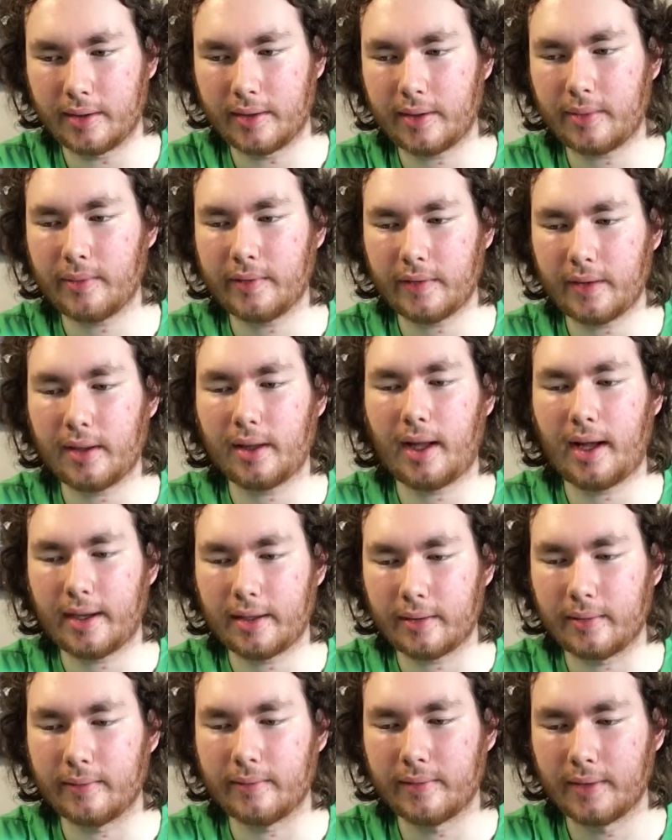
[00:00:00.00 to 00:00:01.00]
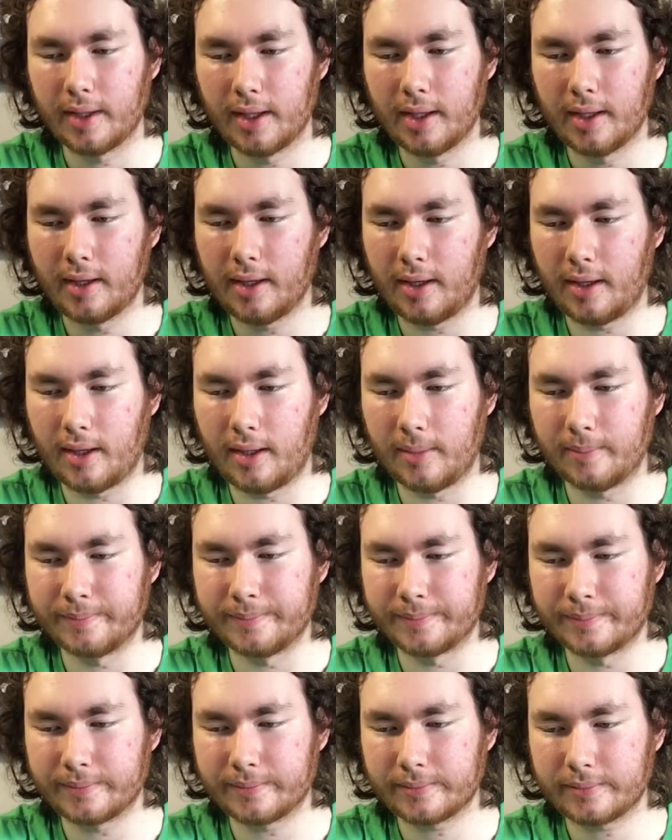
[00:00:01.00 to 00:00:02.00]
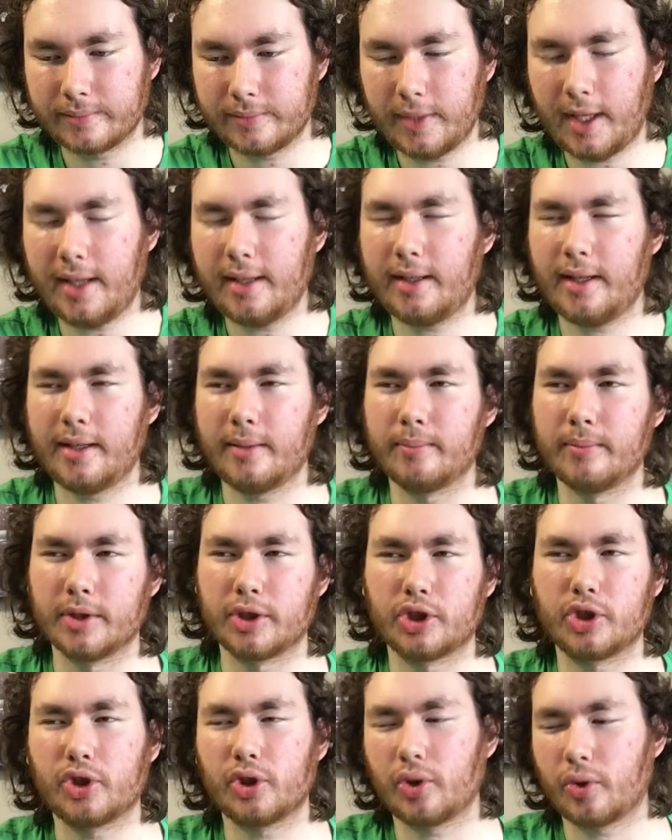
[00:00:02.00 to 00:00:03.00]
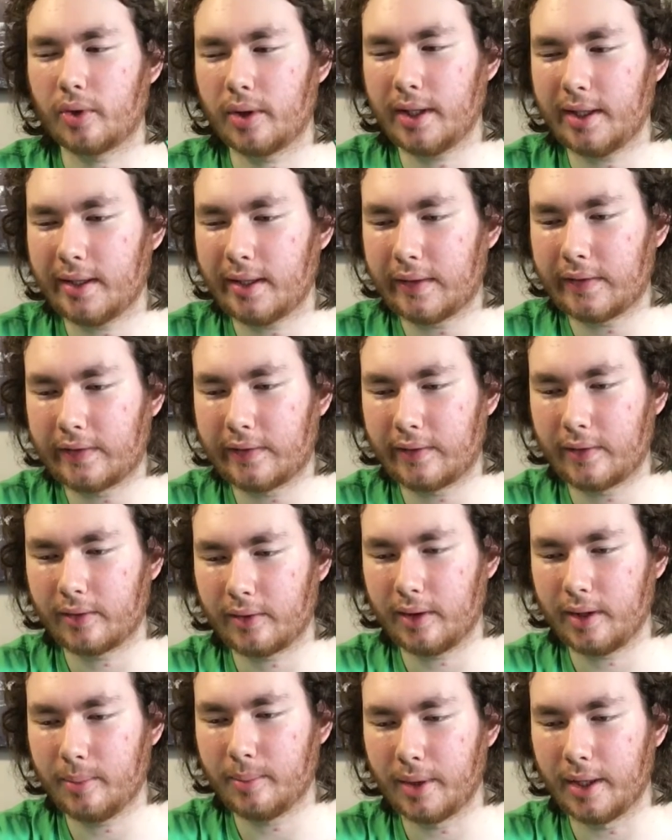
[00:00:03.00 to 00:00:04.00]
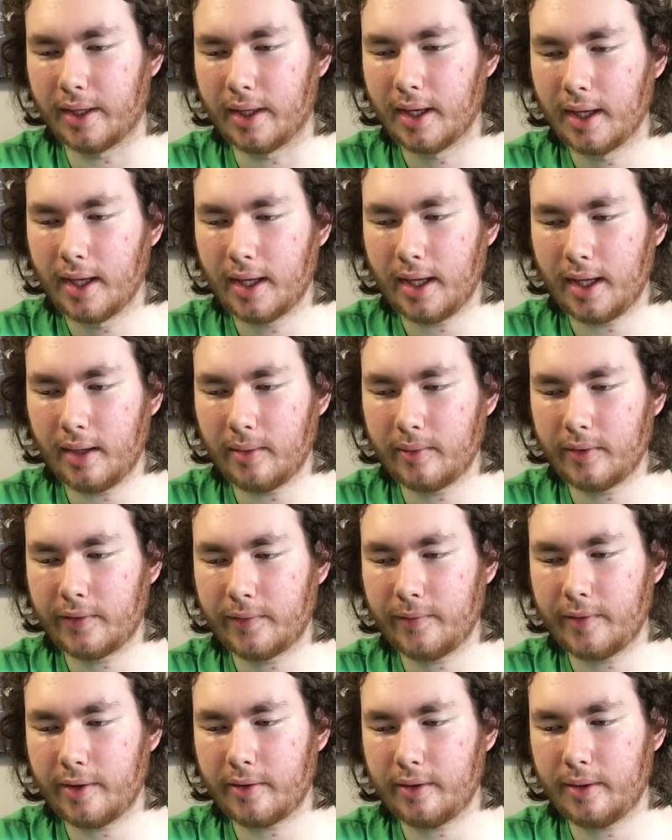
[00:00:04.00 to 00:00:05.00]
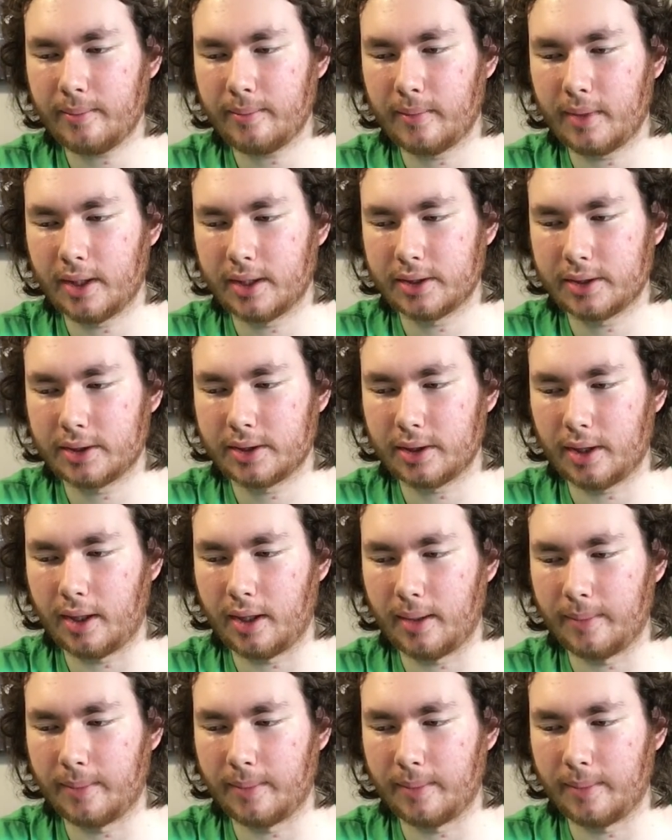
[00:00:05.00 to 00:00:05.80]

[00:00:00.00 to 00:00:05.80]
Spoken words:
There was a lot of, not maturity necessarily, but it was very much,